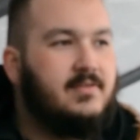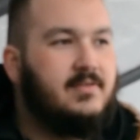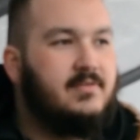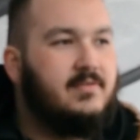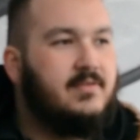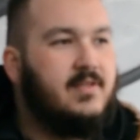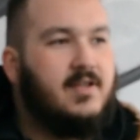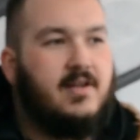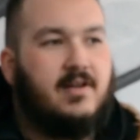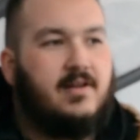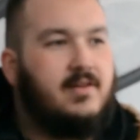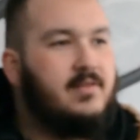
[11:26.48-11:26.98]

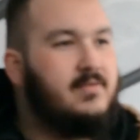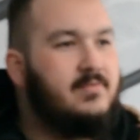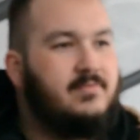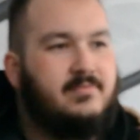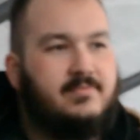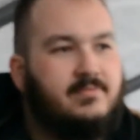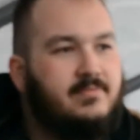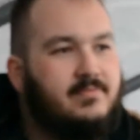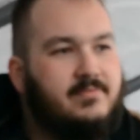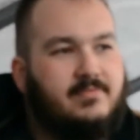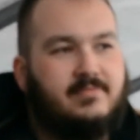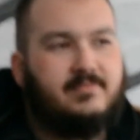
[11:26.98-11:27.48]
No,
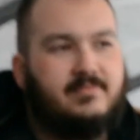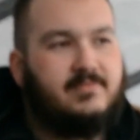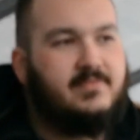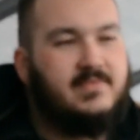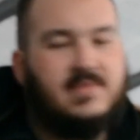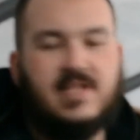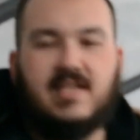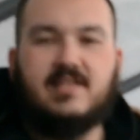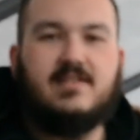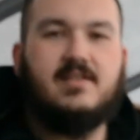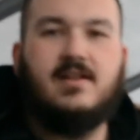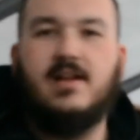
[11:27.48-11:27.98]

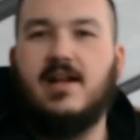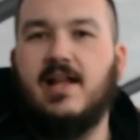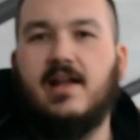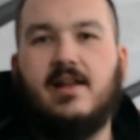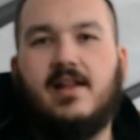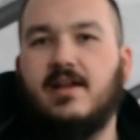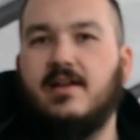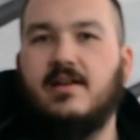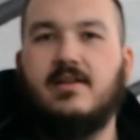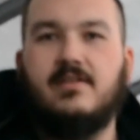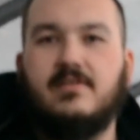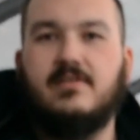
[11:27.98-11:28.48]
that's not how
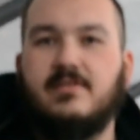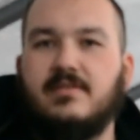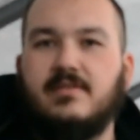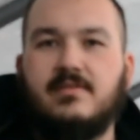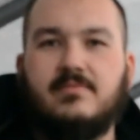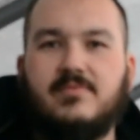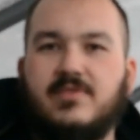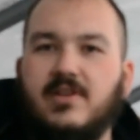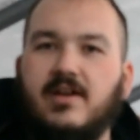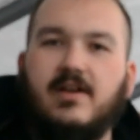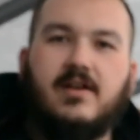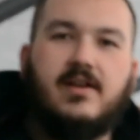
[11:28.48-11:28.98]
that goes.
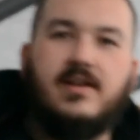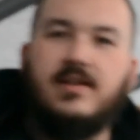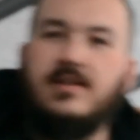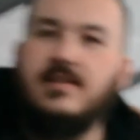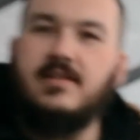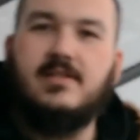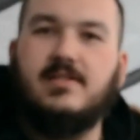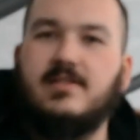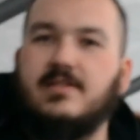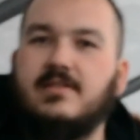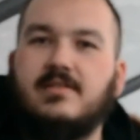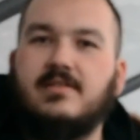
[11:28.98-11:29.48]
Sorry.
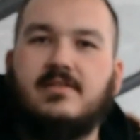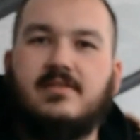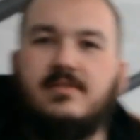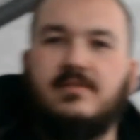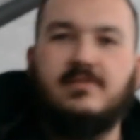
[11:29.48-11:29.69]
It's just,